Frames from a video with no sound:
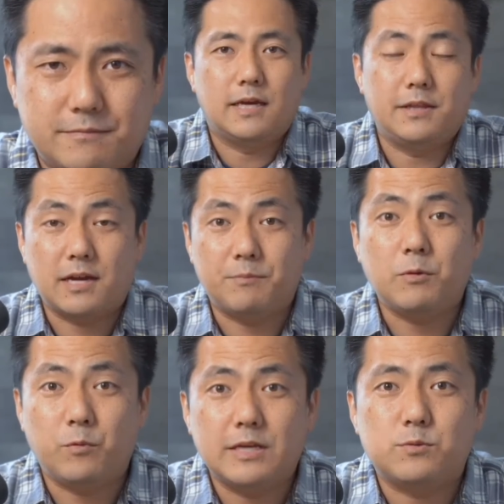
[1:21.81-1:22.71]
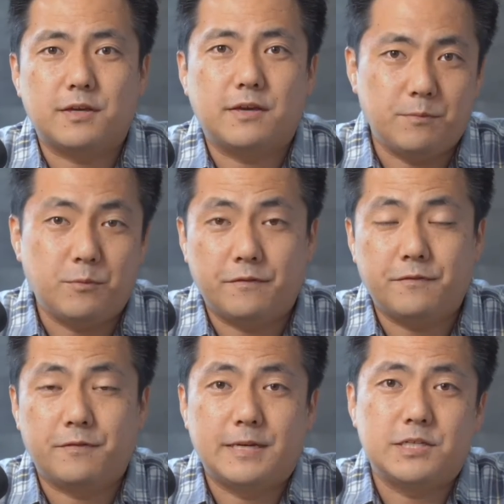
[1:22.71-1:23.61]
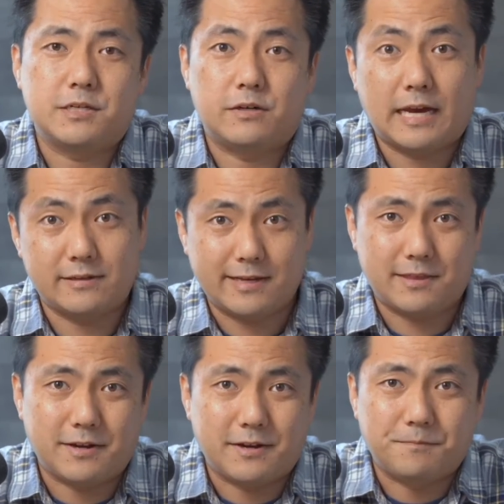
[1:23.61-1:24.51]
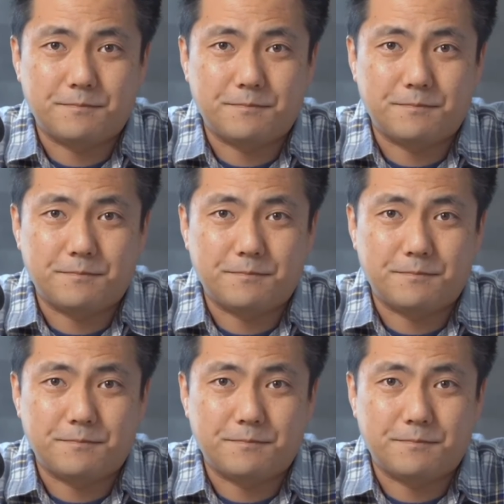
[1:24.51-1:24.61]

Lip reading: In the coming weeks, we'll give you more information on how to get there.